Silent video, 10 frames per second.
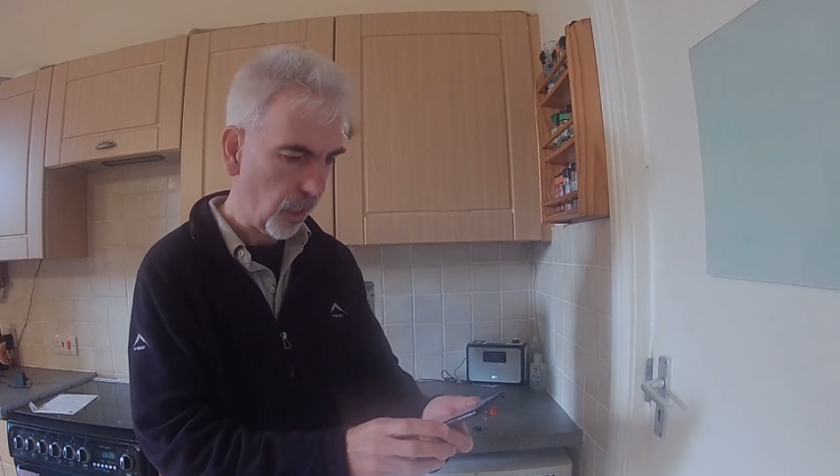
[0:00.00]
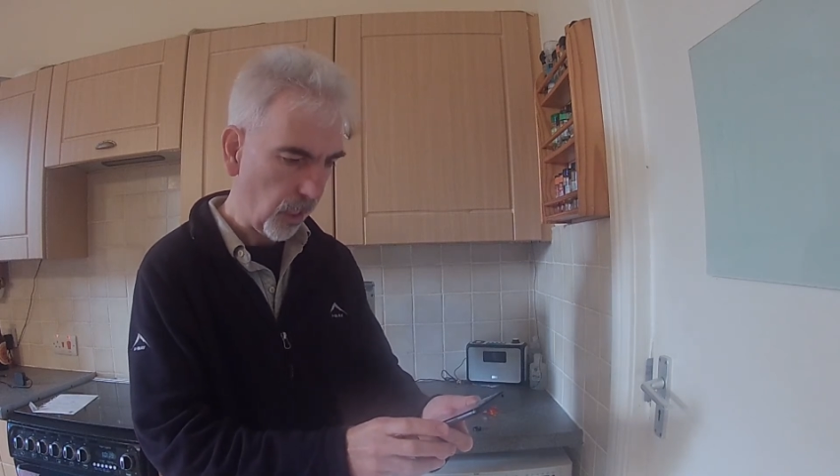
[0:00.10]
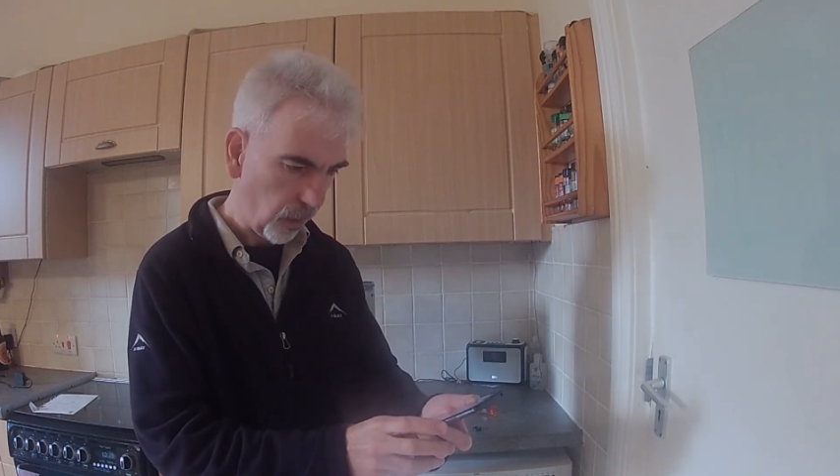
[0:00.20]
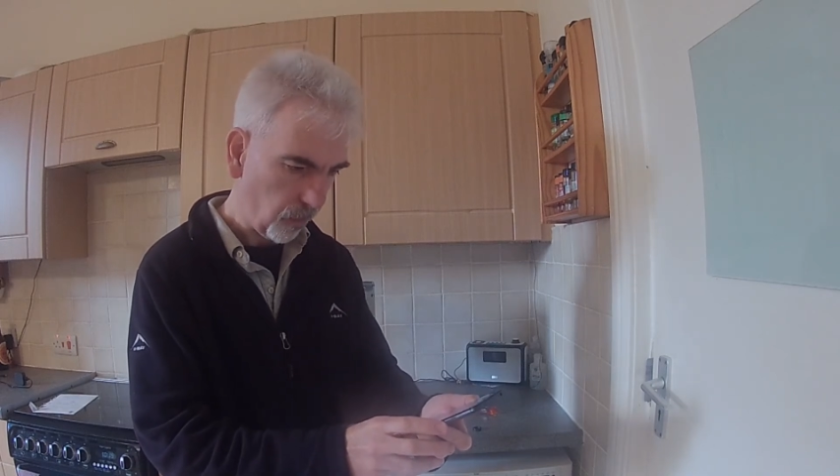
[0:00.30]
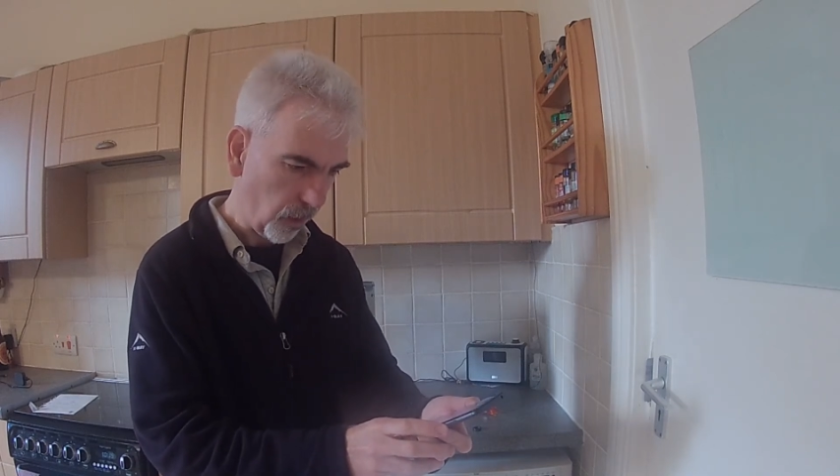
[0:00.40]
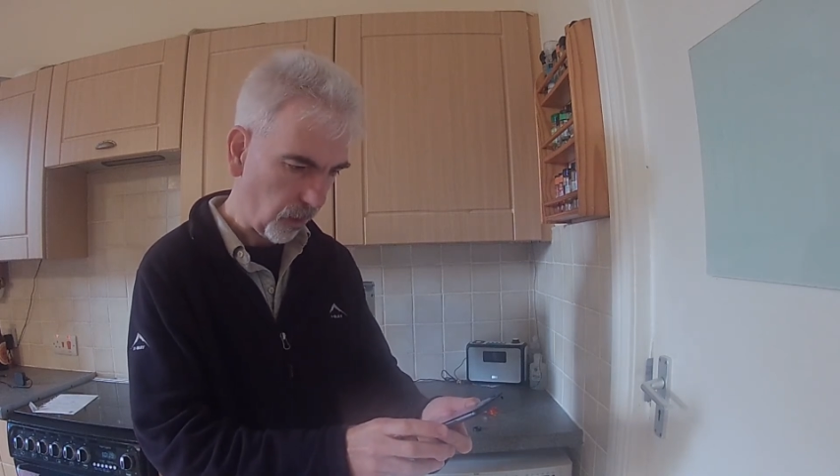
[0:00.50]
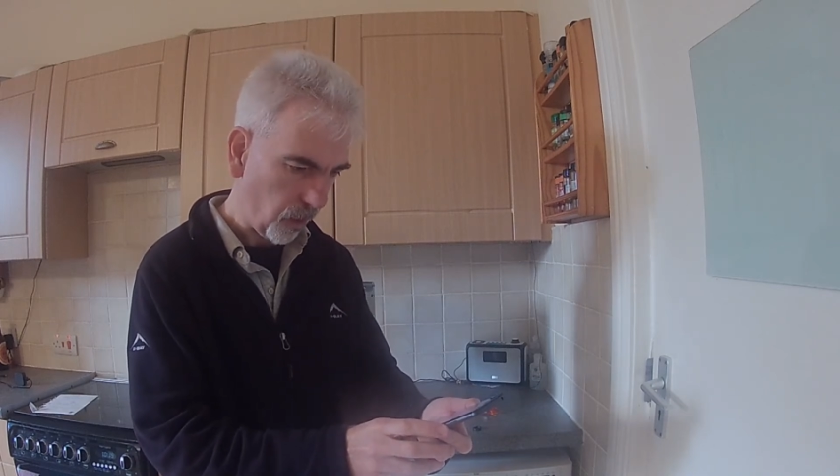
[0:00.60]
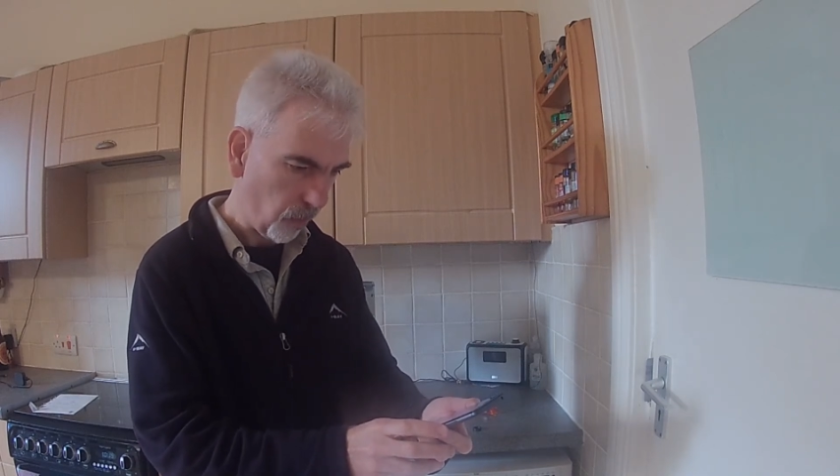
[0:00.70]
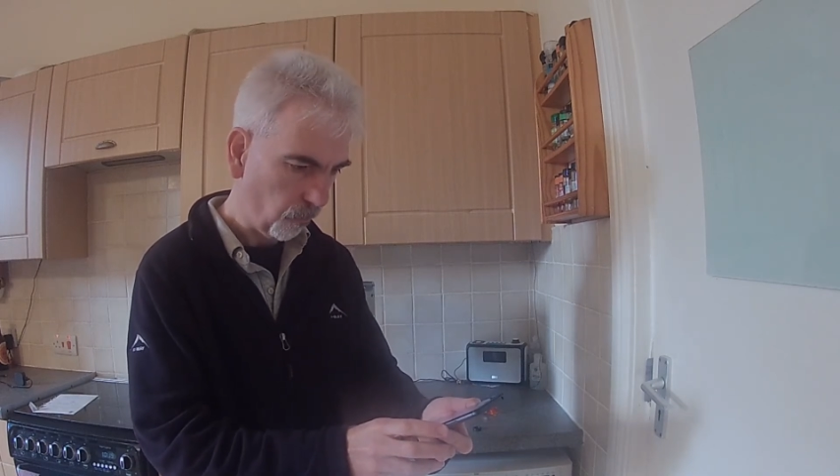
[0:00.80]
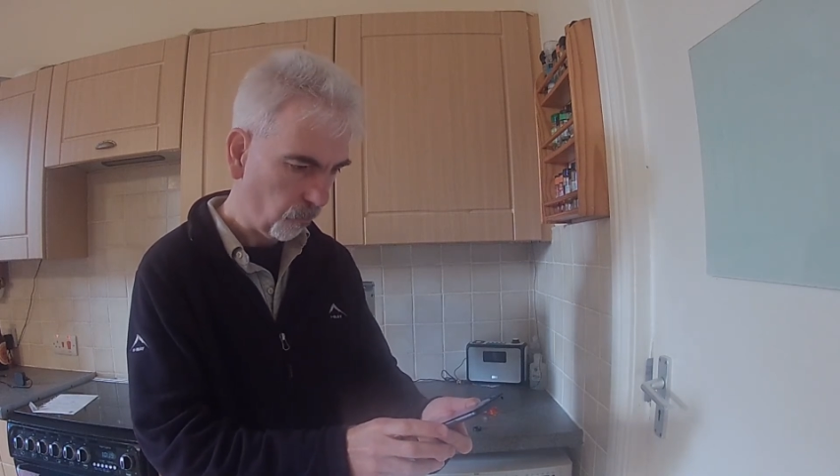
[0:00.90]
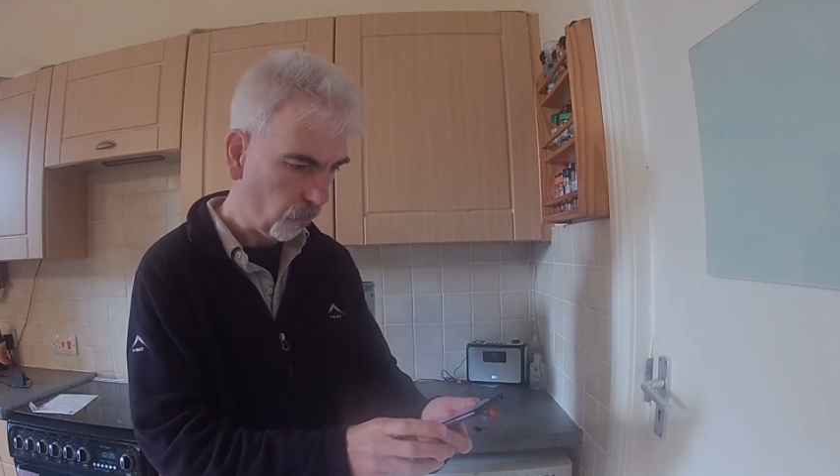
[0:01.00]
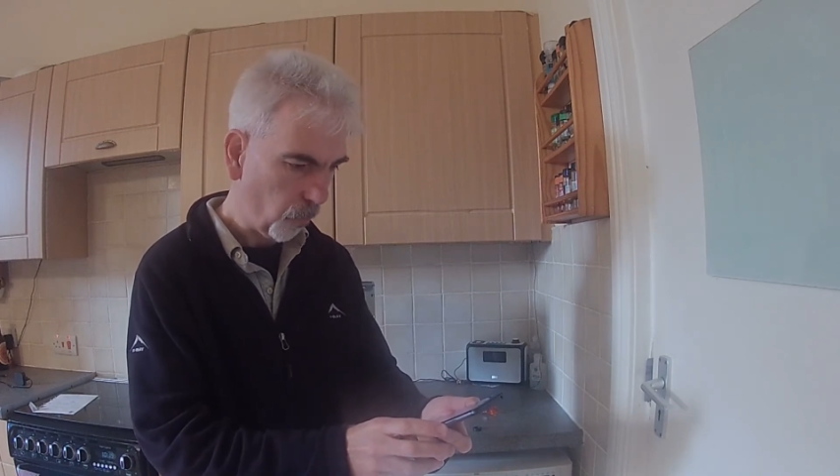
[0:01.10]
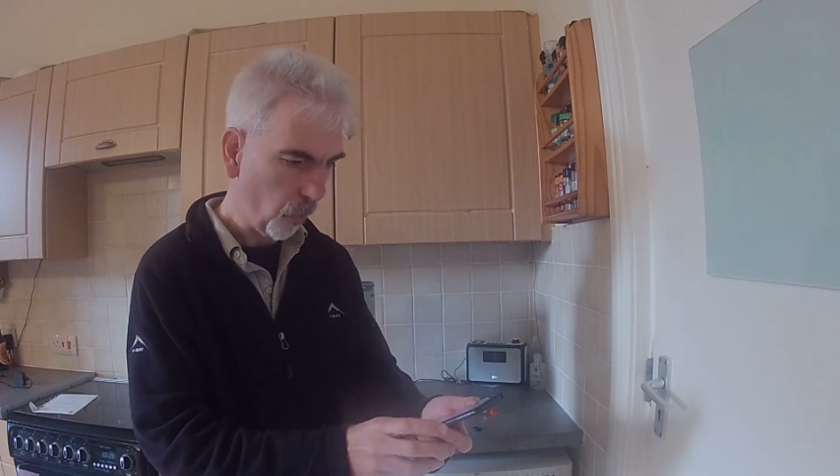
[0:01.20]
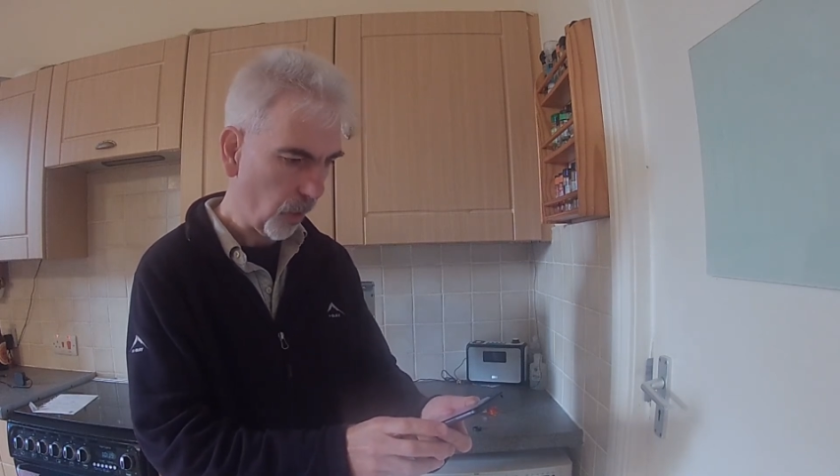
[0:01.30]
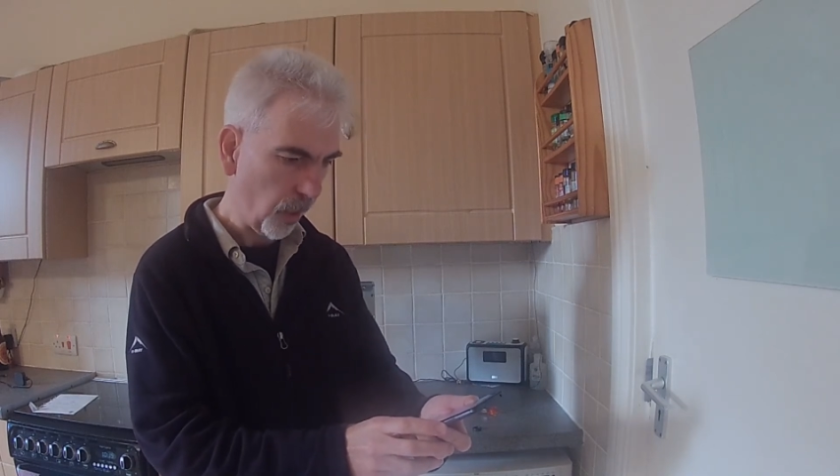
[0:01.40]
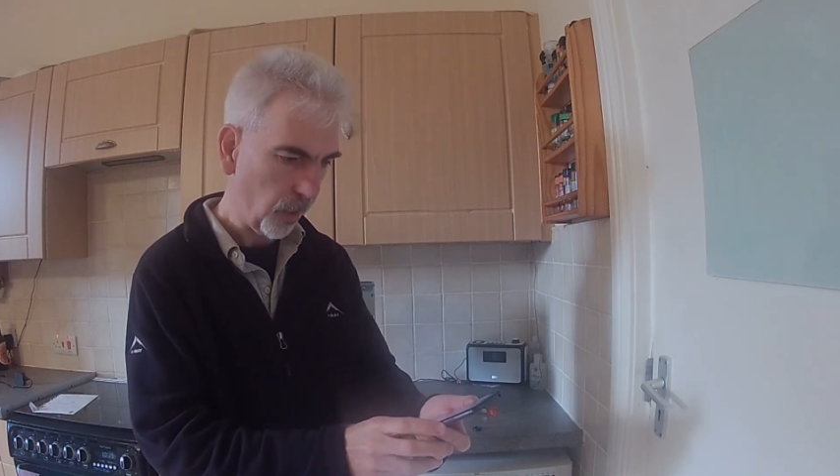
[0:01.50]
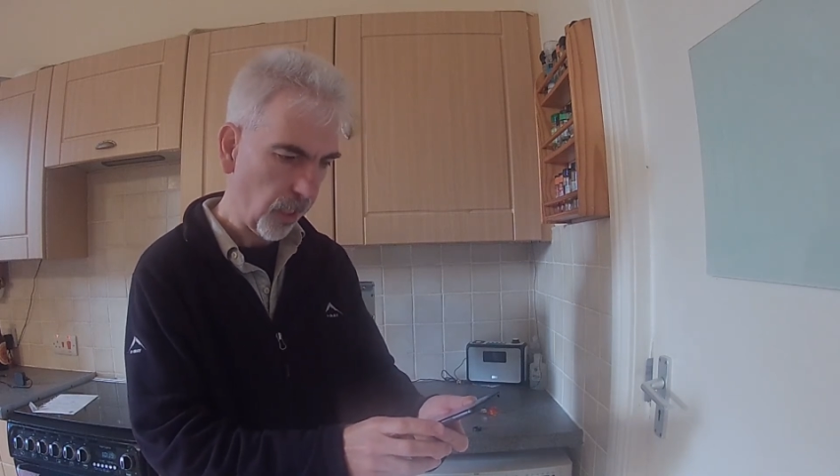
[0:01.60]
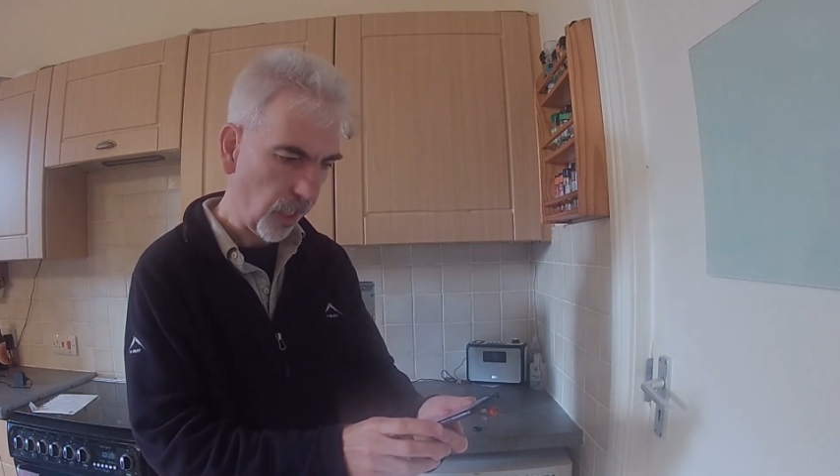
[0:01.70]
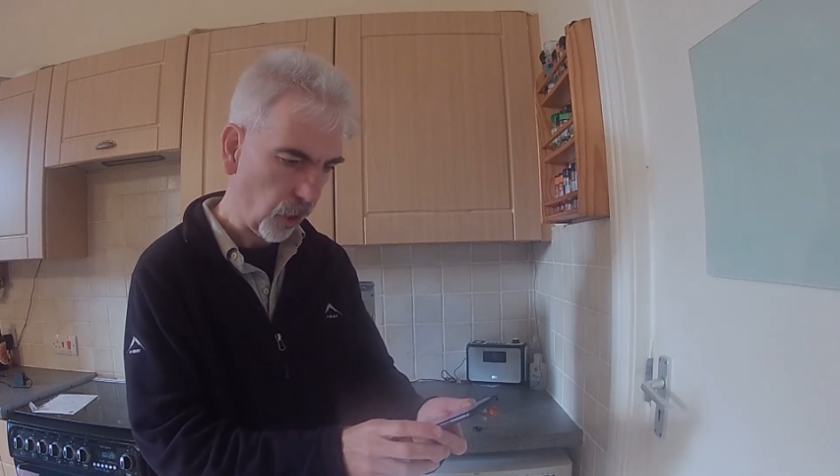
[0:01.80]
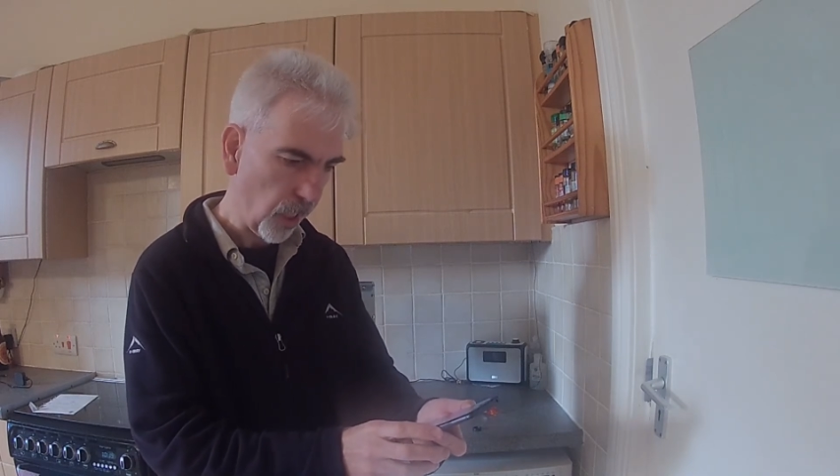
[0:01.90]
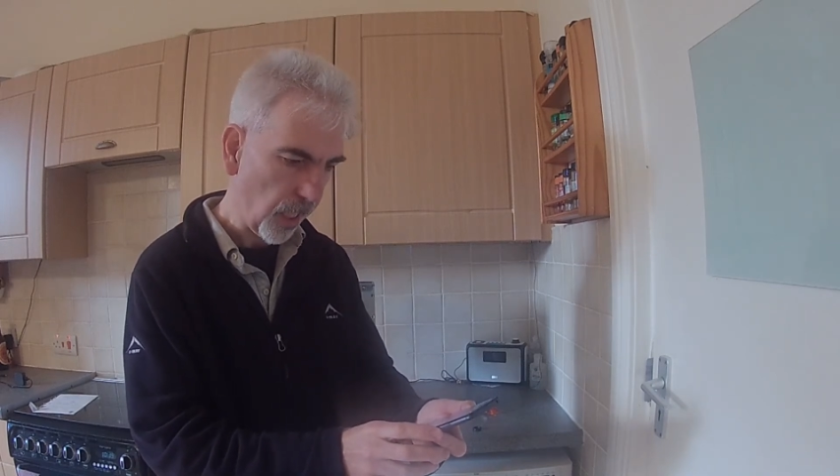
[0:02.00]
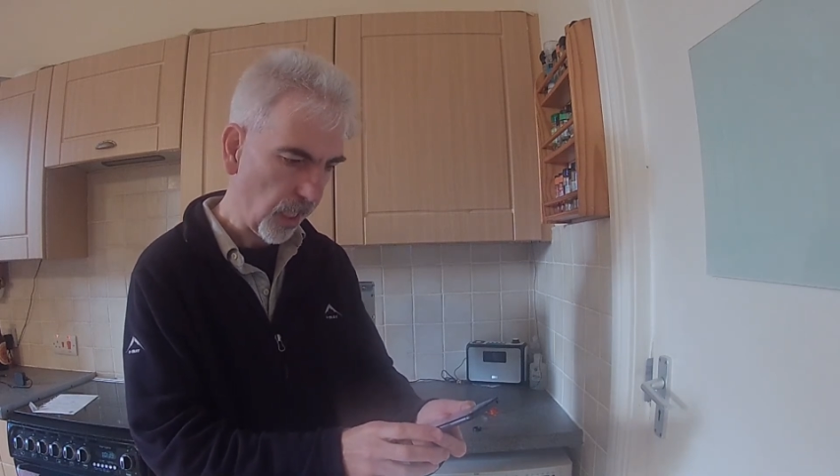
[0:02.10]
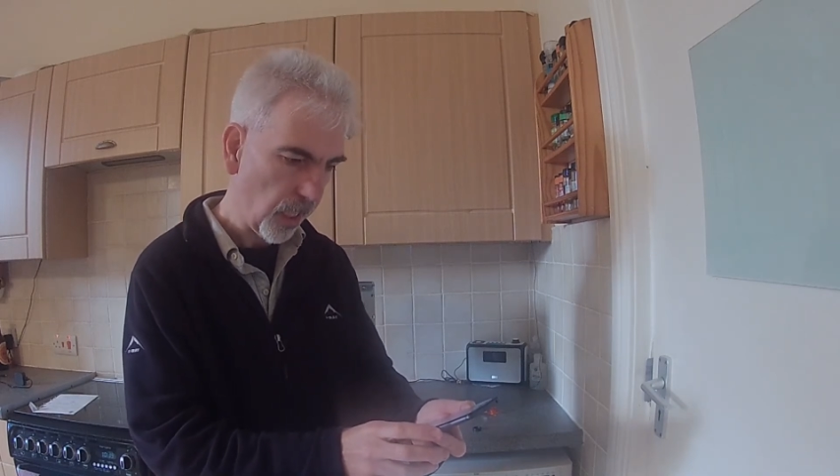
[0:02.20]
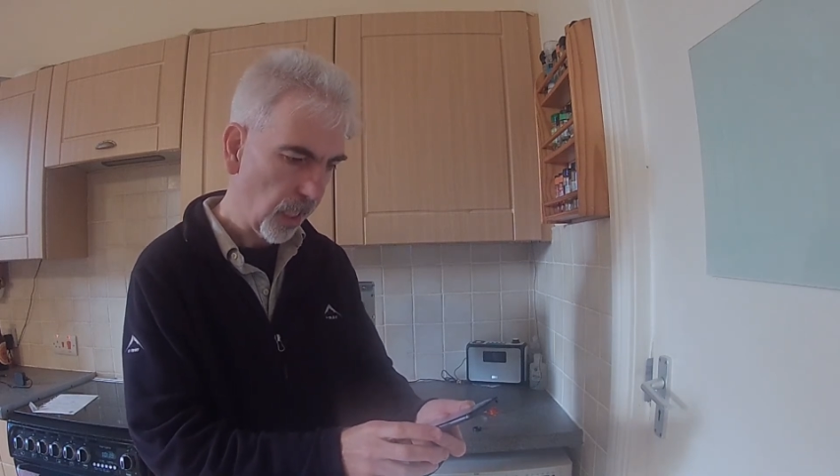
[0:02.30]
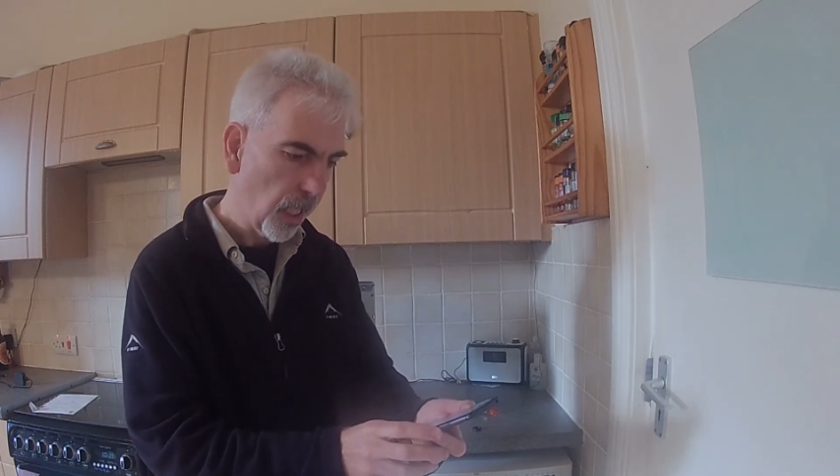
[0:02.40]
NBR, Buna-N,